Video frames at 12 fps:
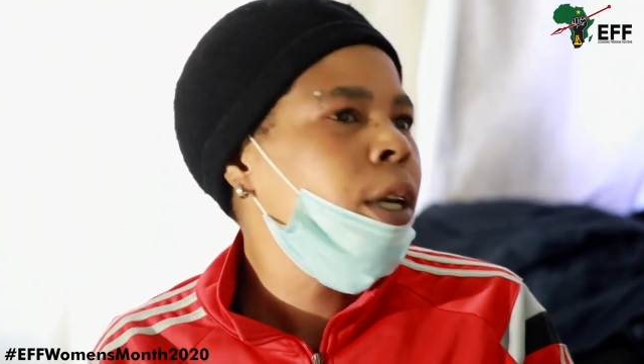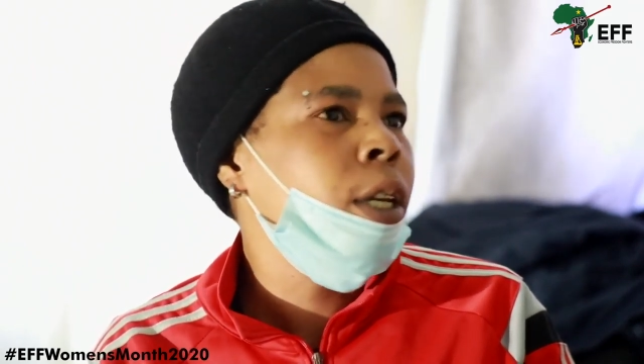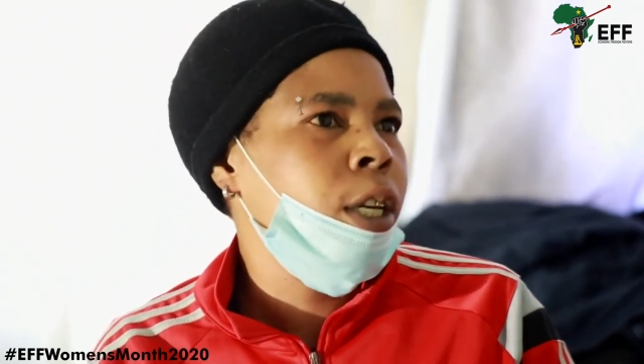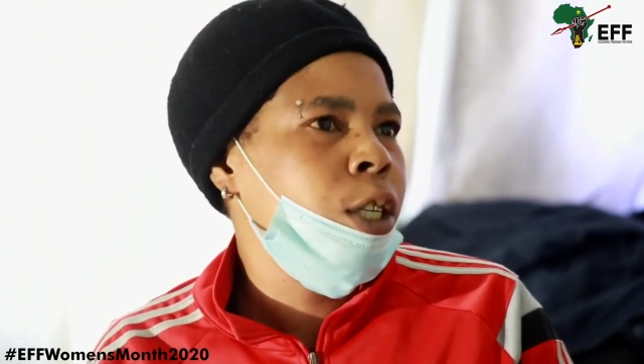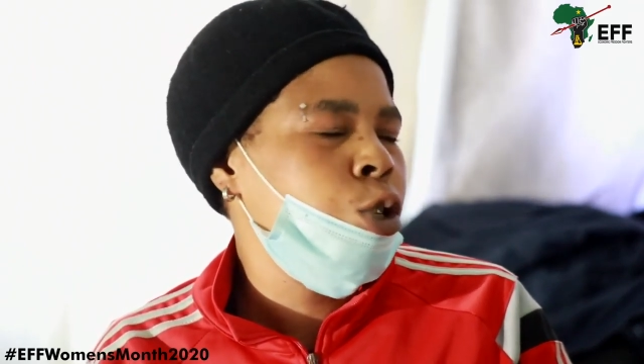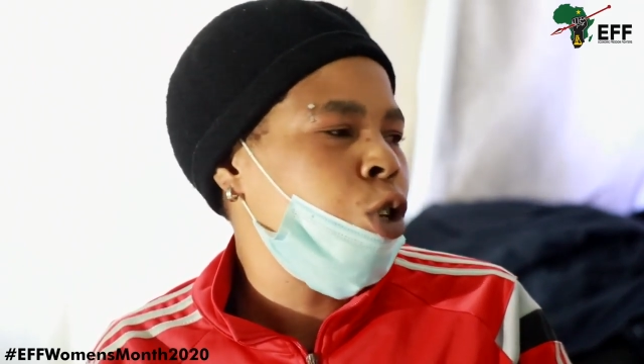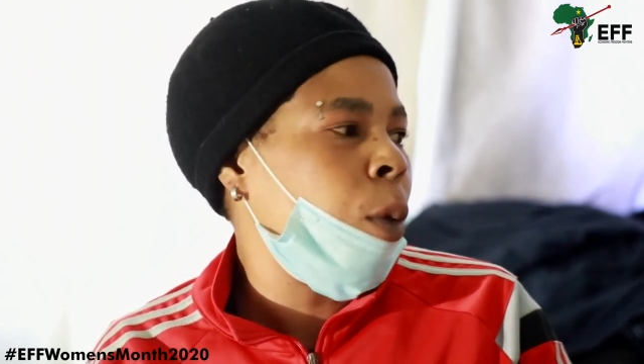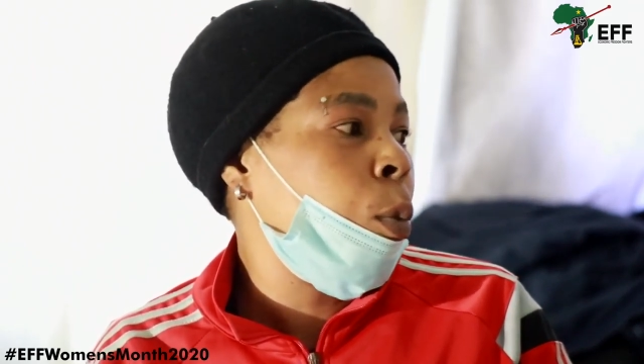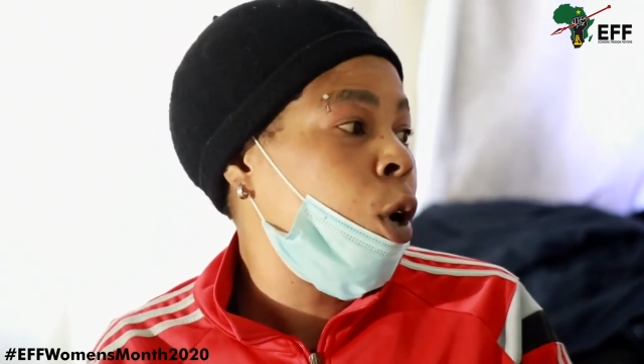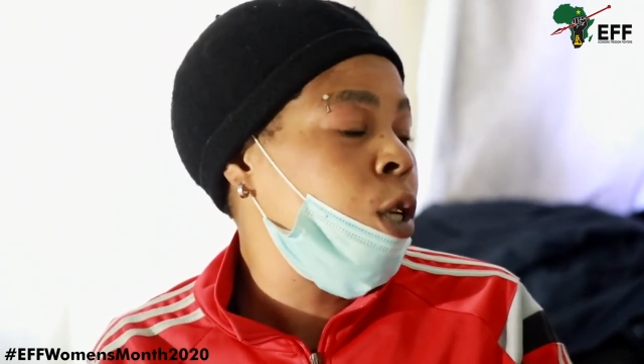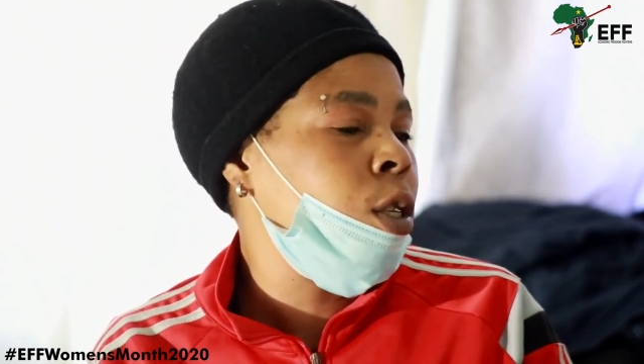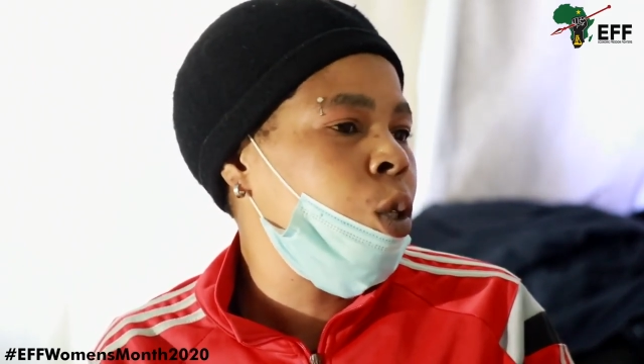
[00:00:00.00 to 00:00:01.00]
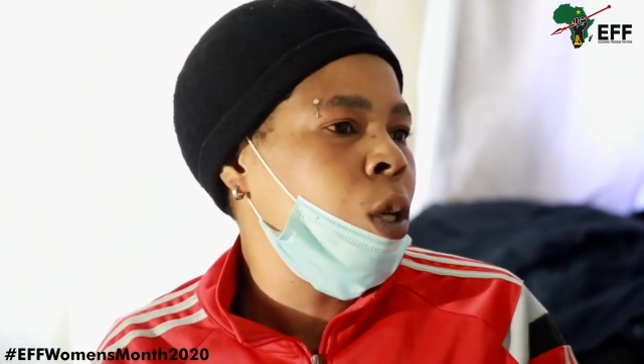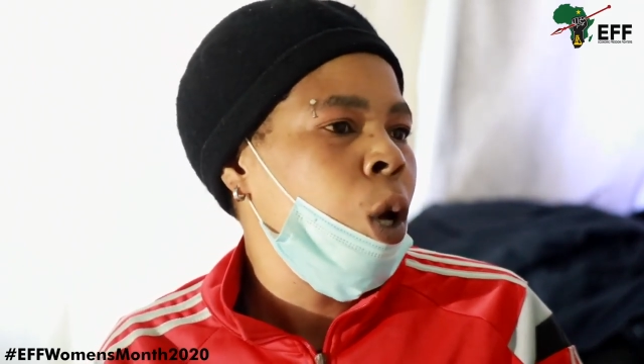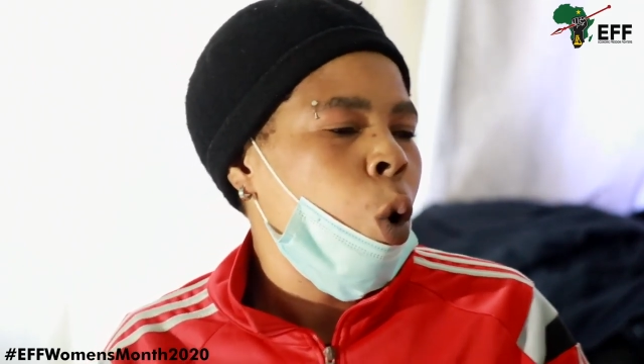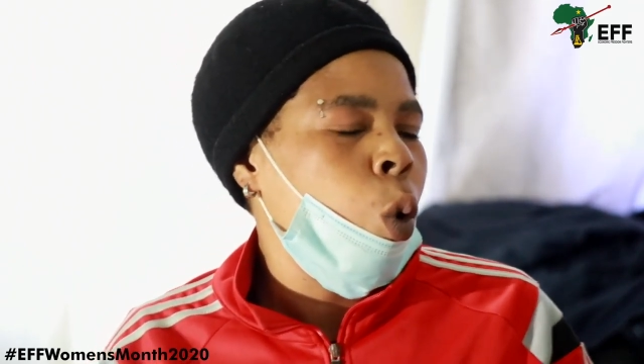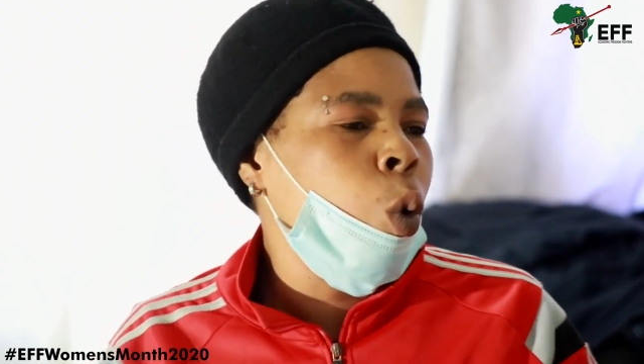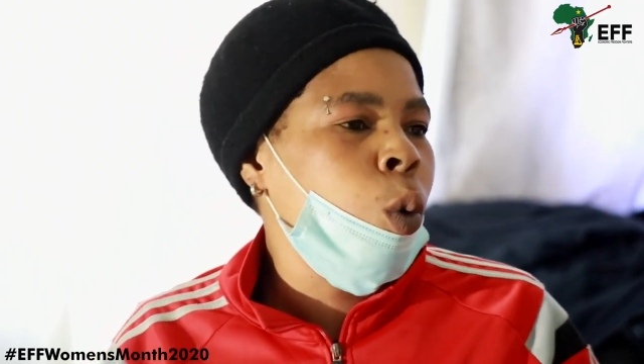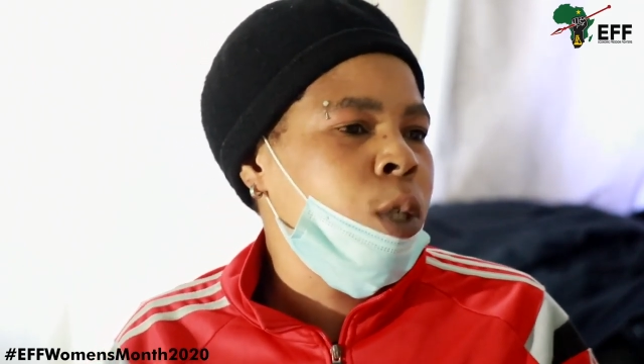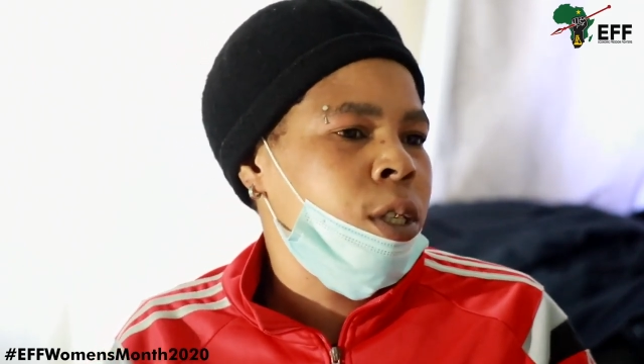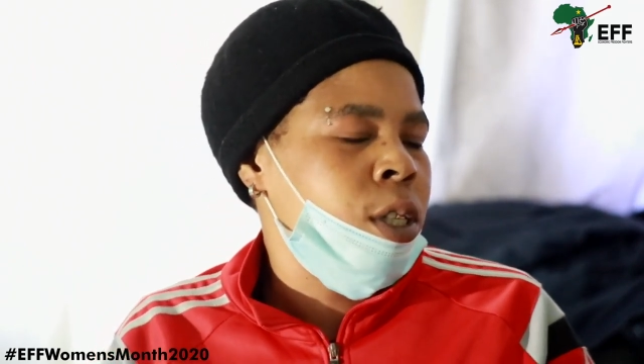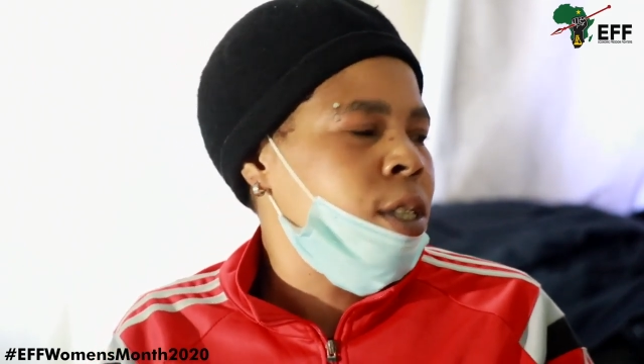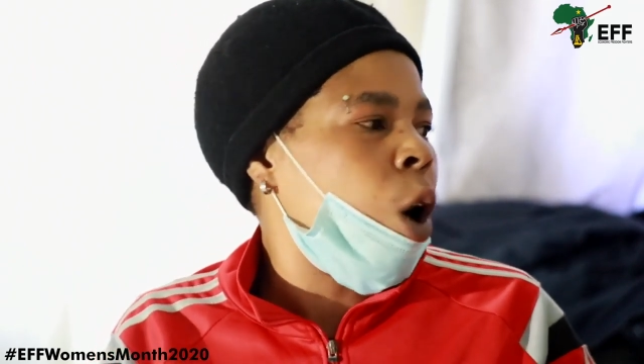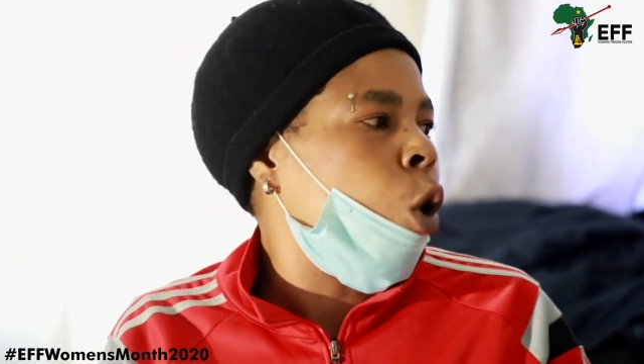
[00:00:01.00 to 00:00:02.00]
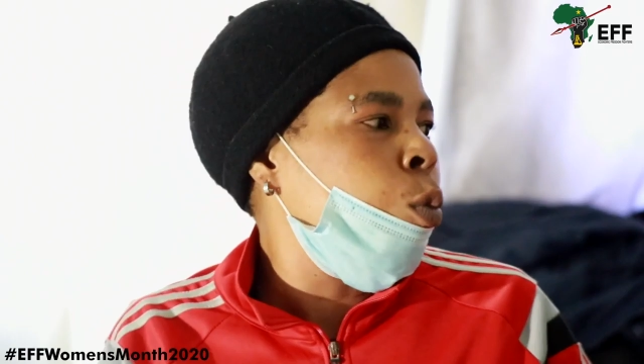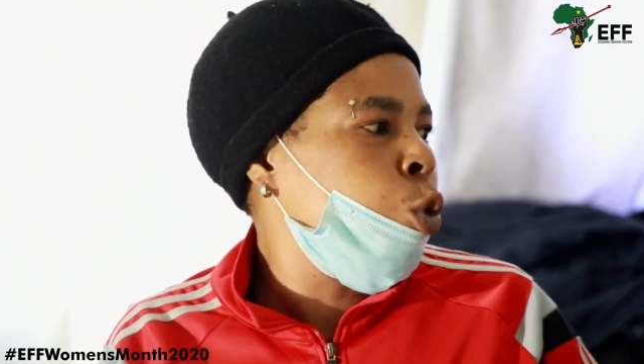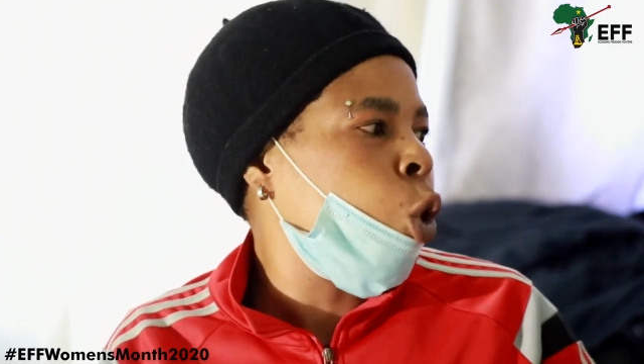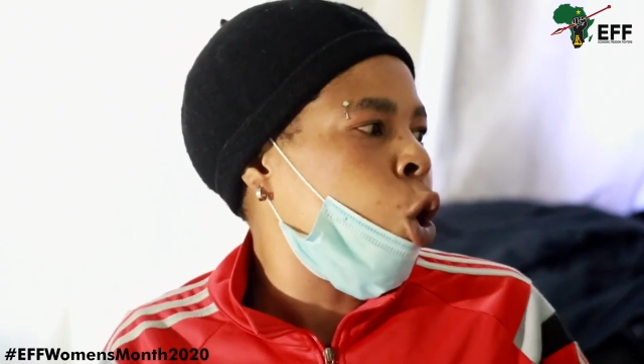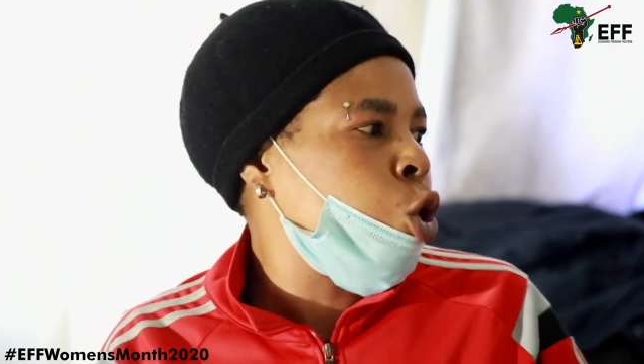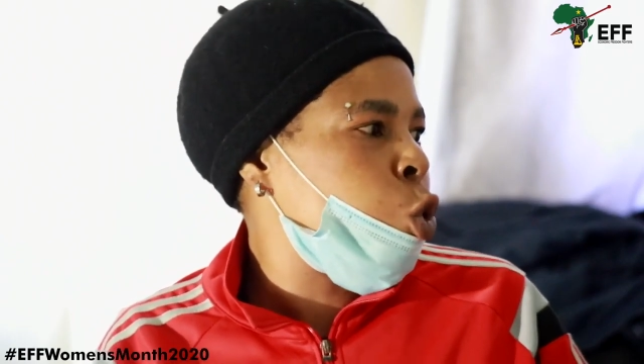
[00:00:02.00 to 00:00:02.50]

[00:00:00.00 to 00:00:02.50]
It is job because usiza umuntu